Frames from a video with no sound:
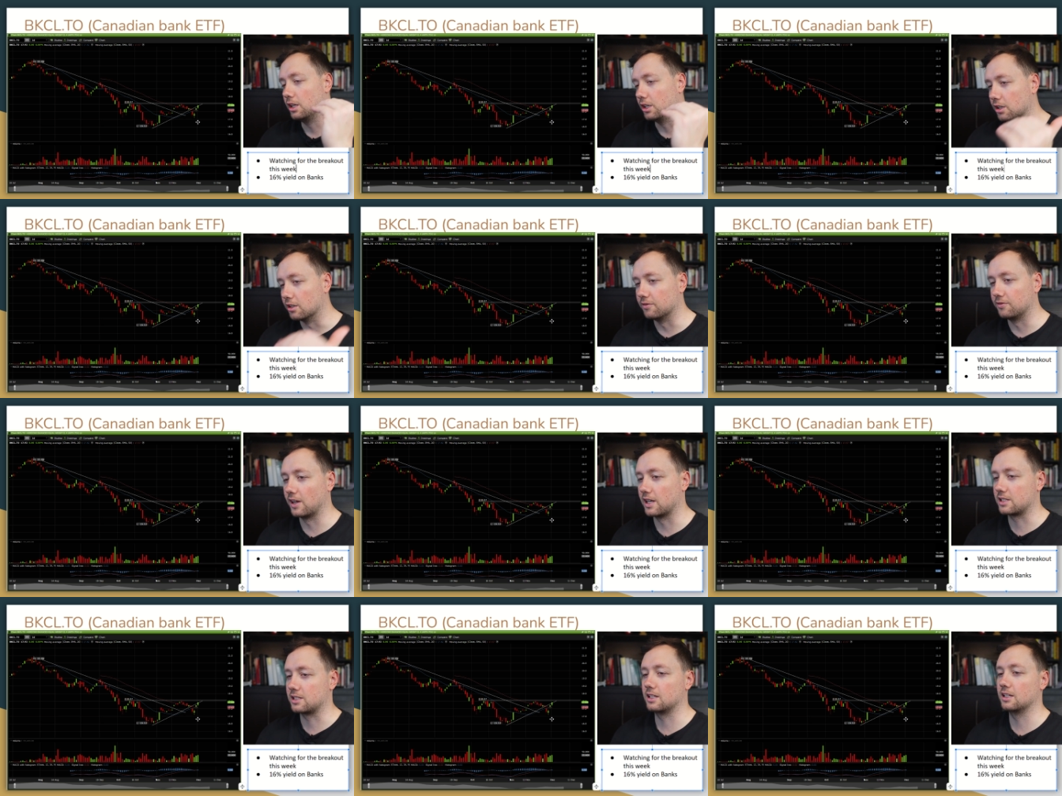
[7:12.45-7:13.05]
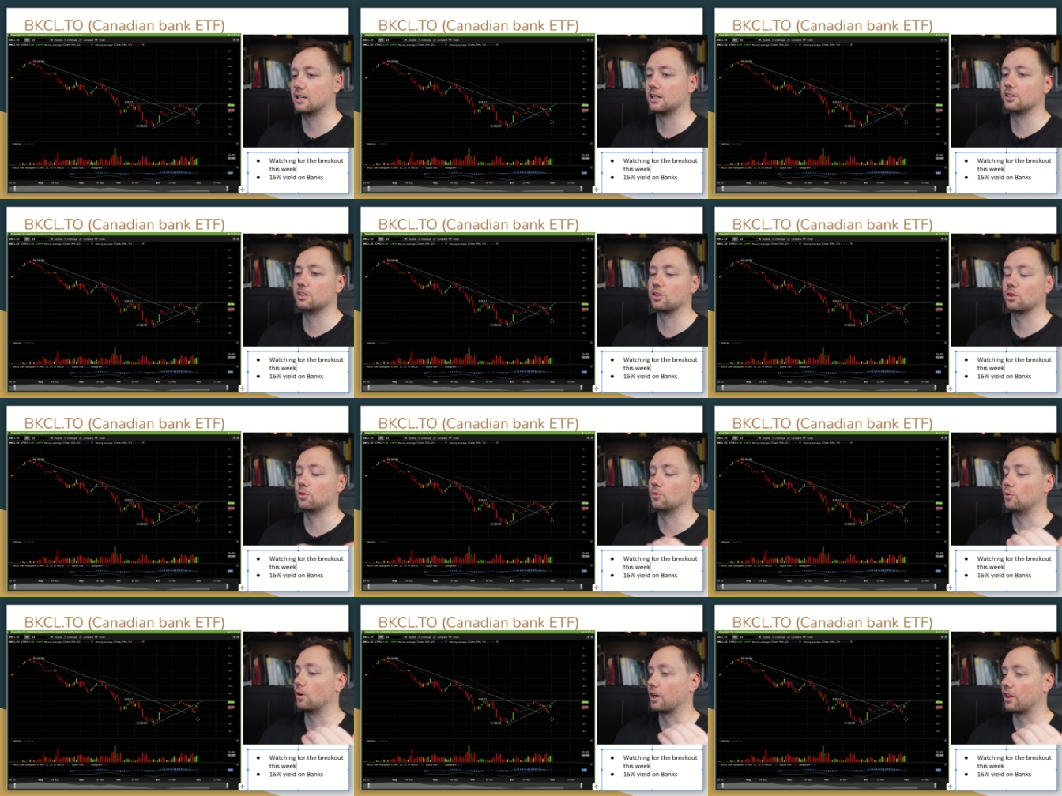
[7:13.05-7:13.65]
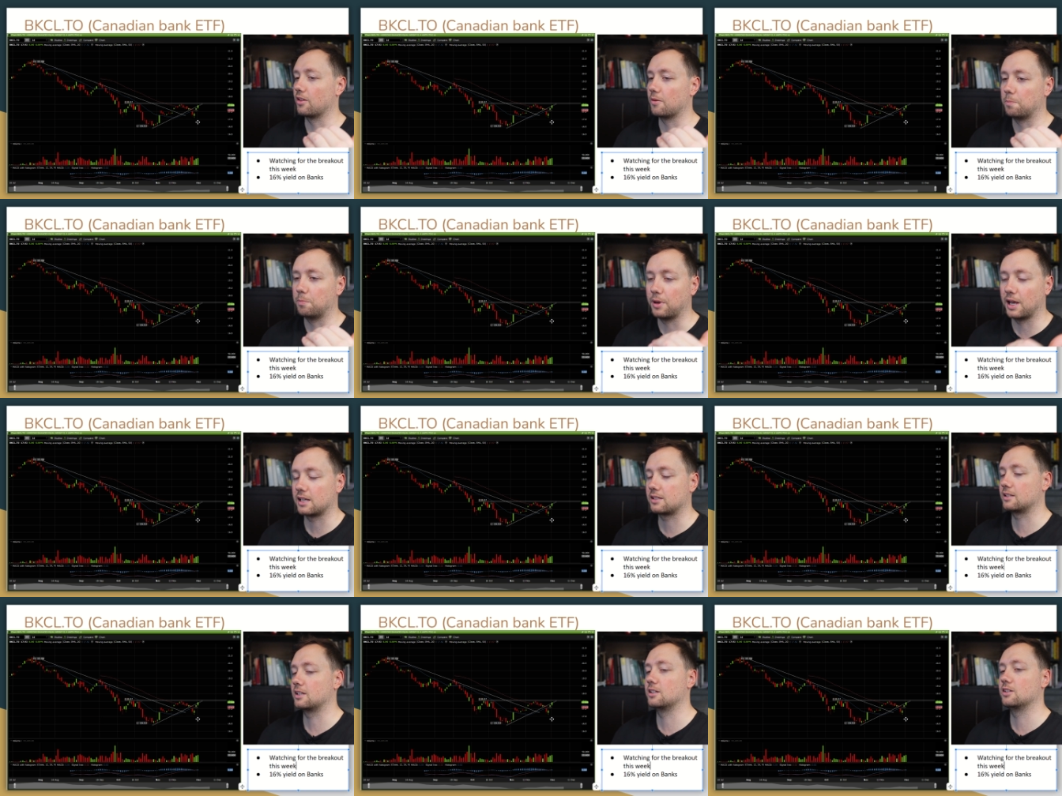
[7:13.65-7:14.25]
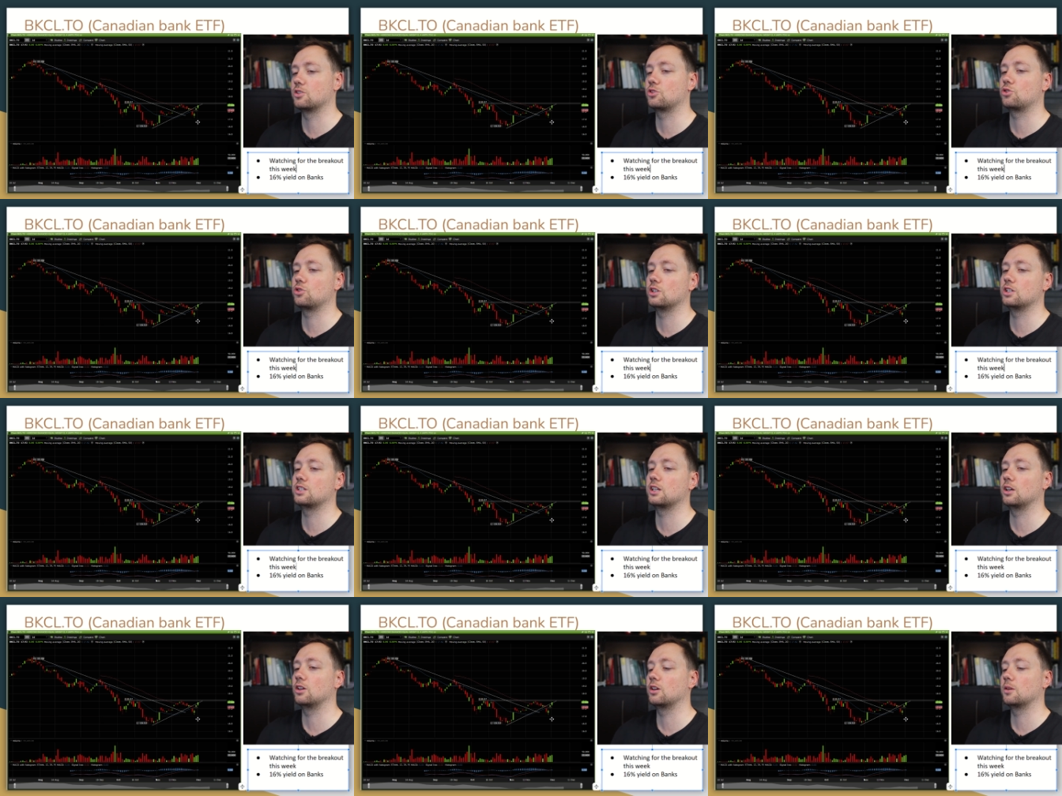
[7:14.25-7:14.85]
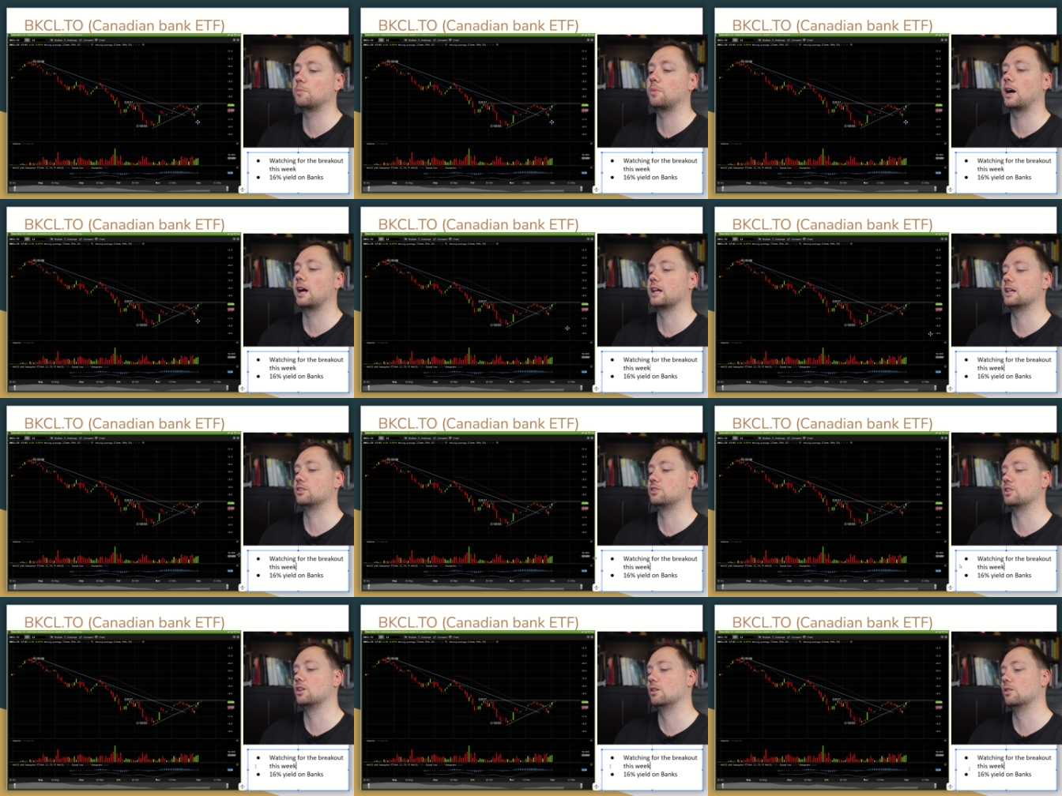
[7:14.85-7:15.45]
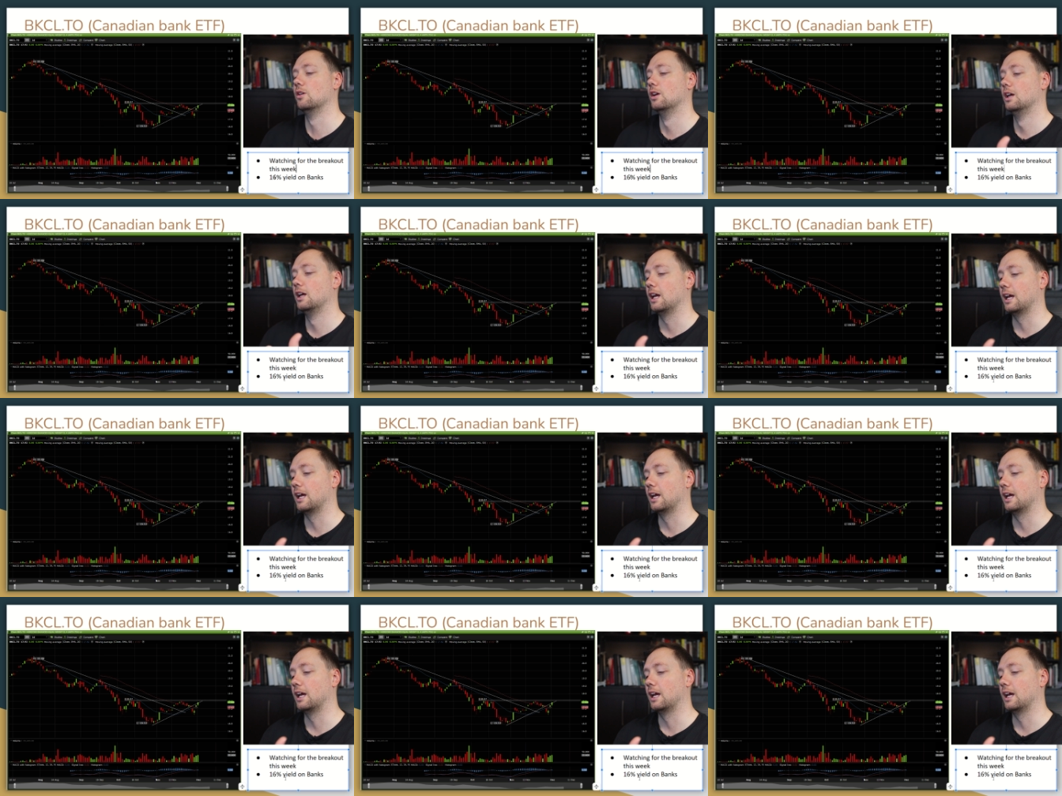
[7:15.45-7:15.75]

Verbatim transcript: You're invested into one of the best industries that you could buy into.